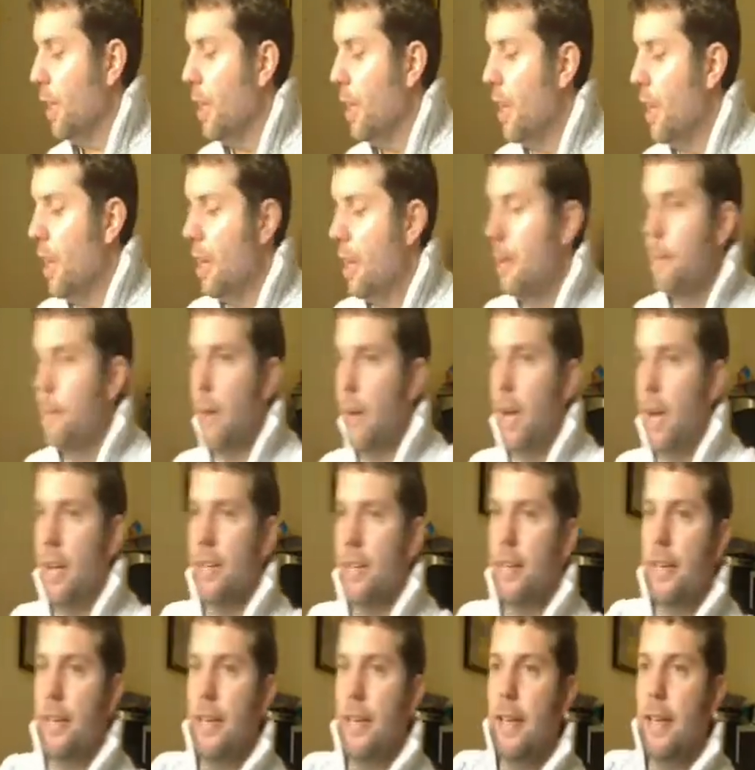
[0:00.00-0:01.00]

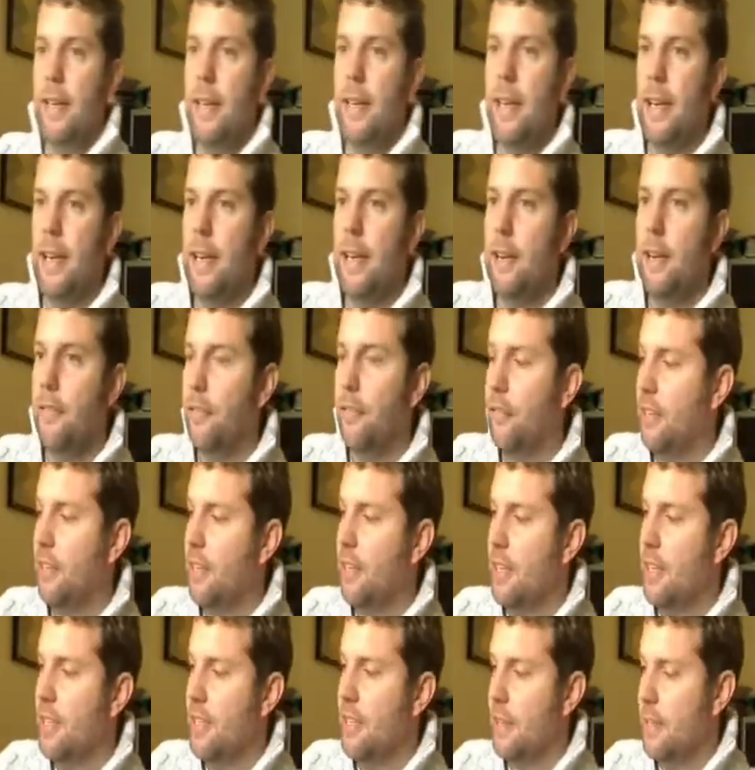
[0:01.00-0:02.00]
underneath
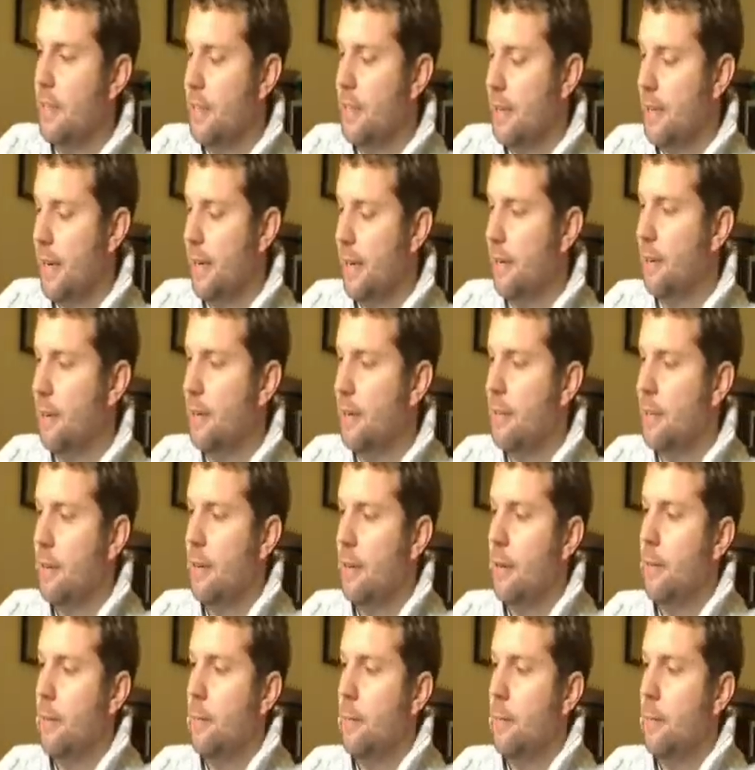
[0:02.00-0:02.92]
this second